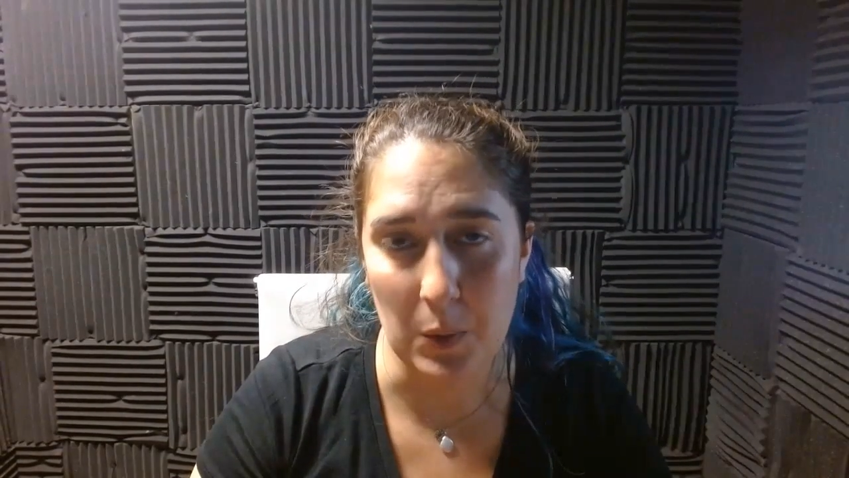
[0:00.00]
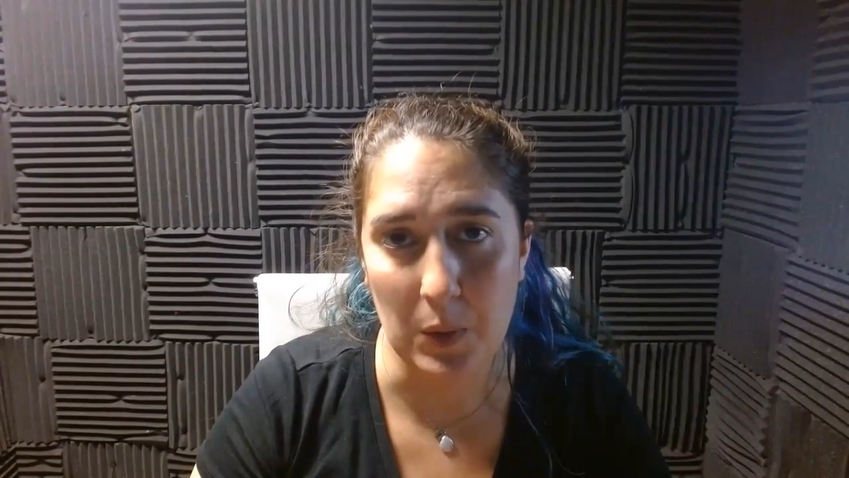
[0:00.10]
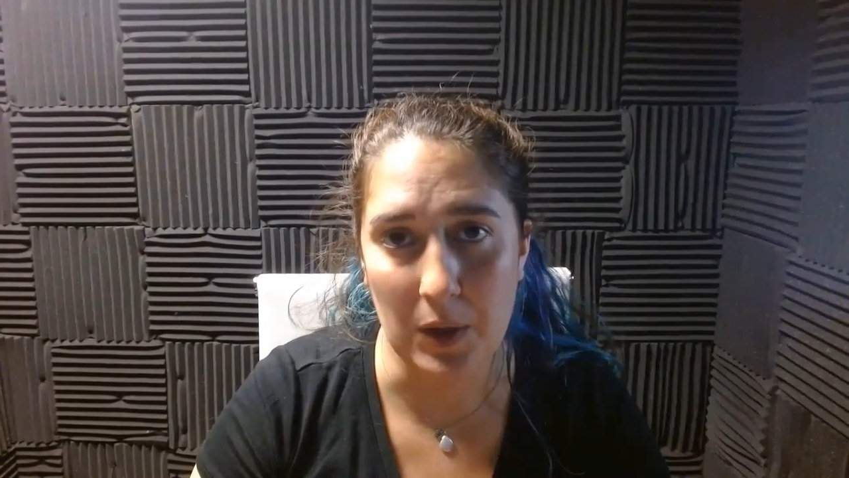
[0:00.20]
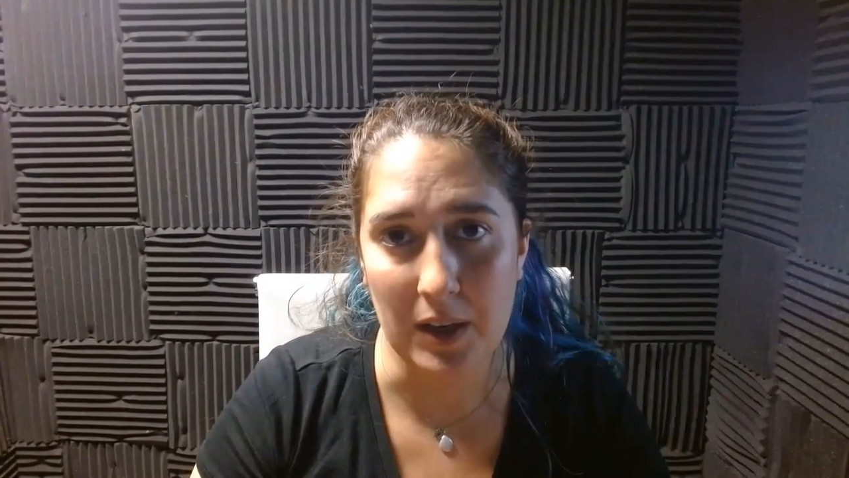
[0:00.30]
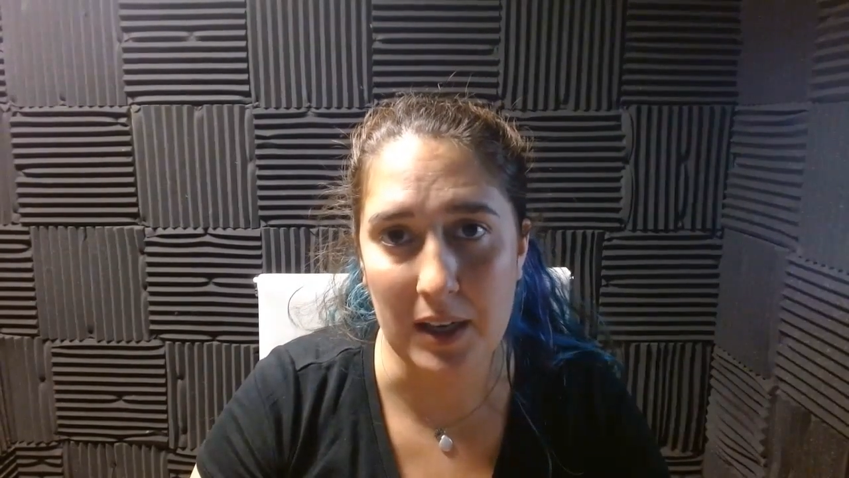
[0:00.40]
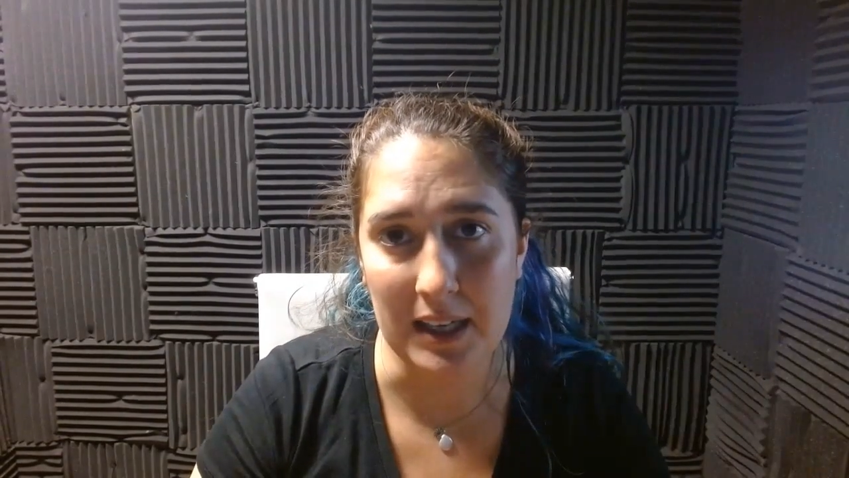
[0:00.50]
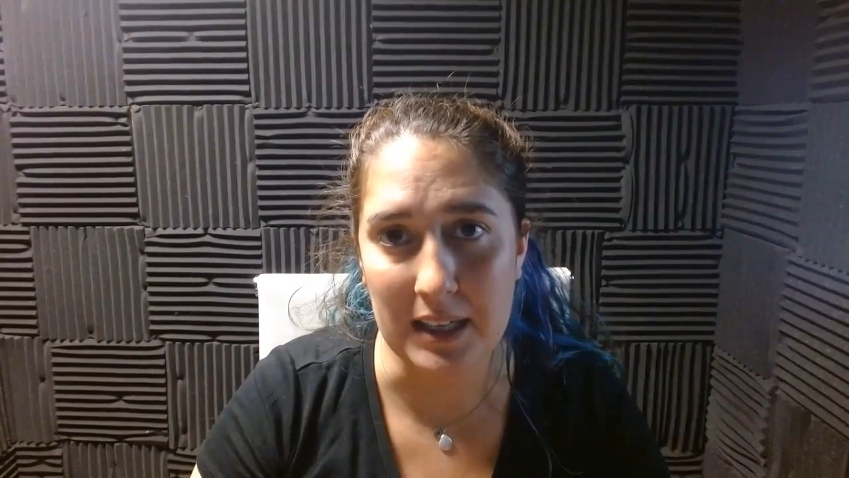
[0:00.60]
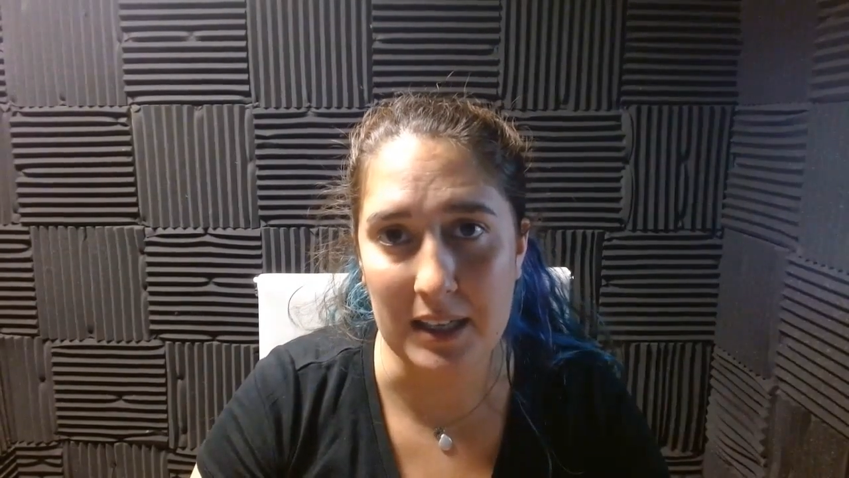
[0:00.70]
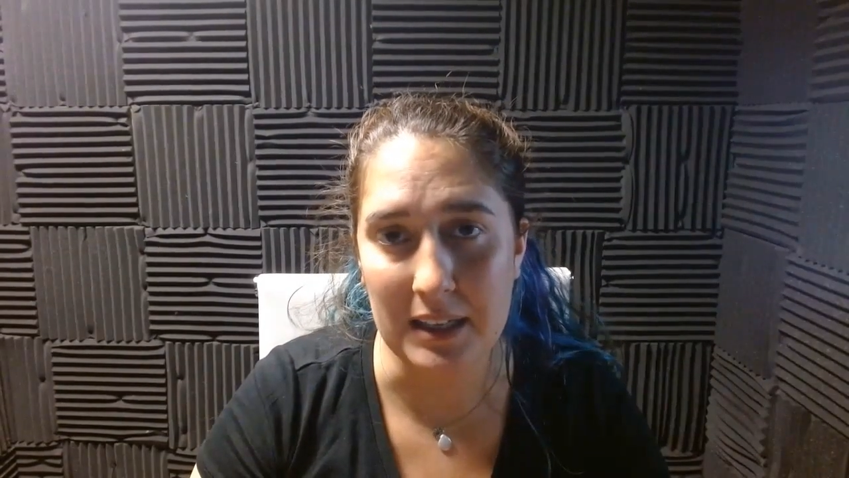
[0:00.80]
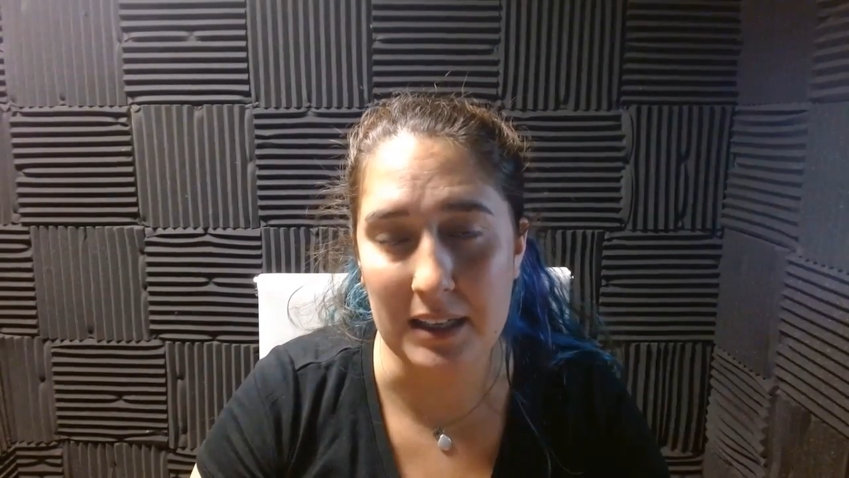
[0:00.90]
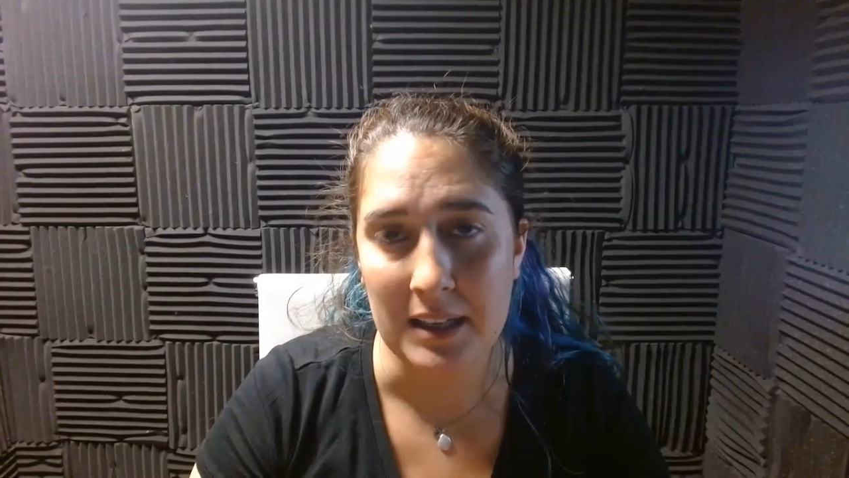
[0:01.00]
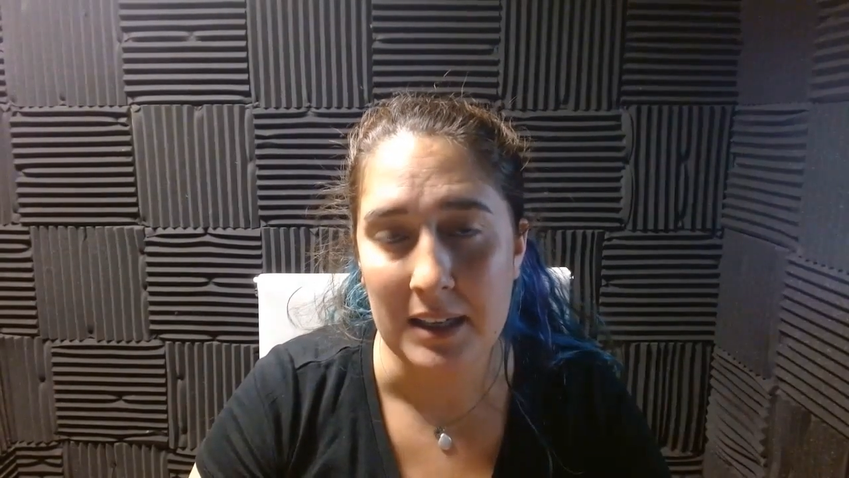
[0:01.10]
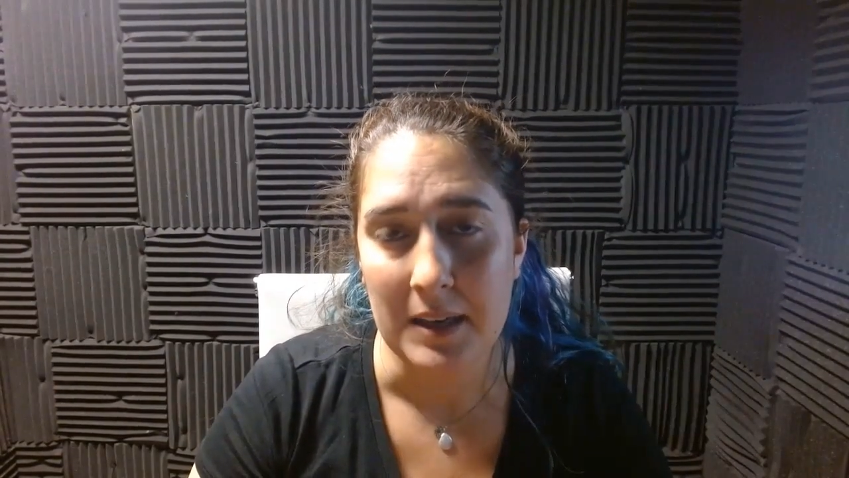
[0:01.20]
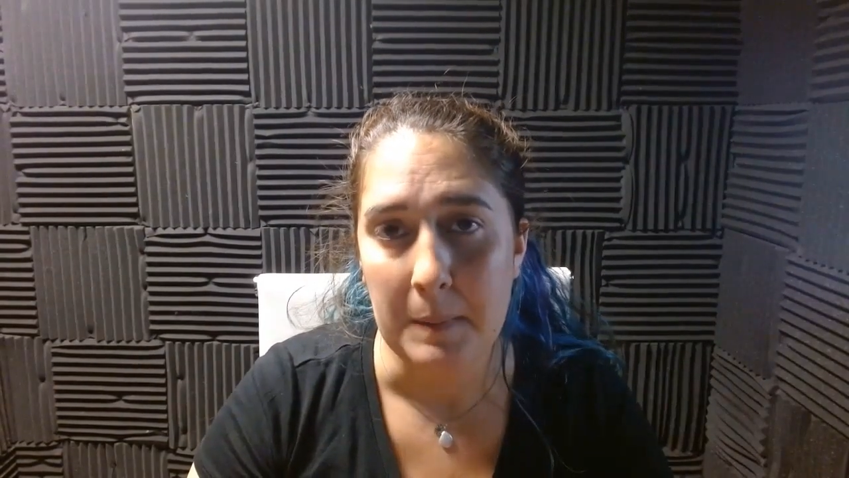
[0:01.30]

or in